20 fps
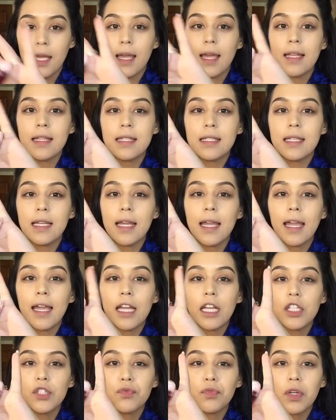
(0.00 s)
Instant
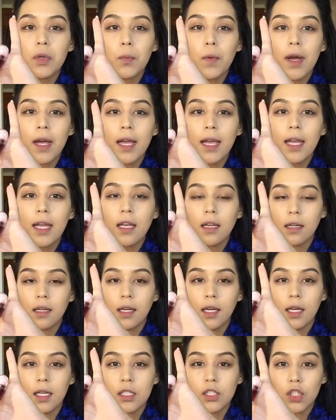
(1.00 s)
Age Rewind
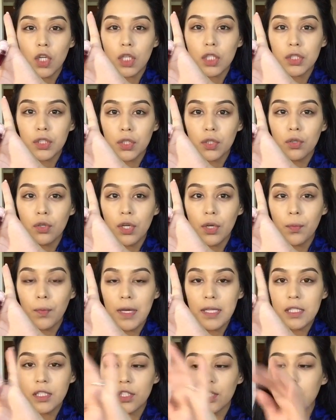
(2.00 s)
Dark Circle
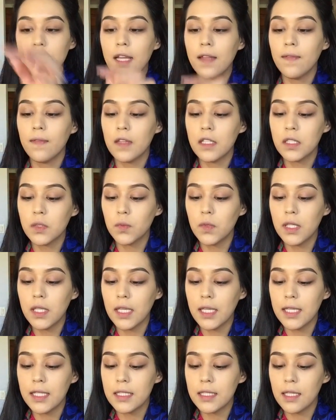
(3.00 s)
Eraser, and this one
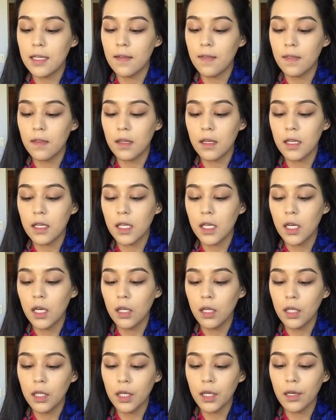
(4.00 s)
is in the
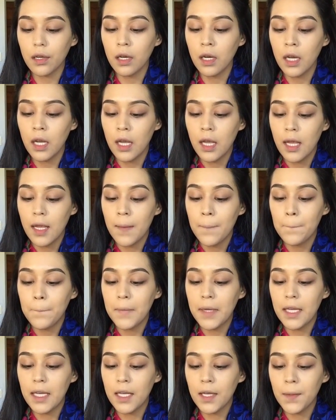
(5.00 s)
color
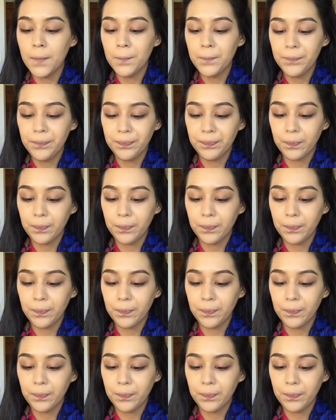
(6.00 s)
medium.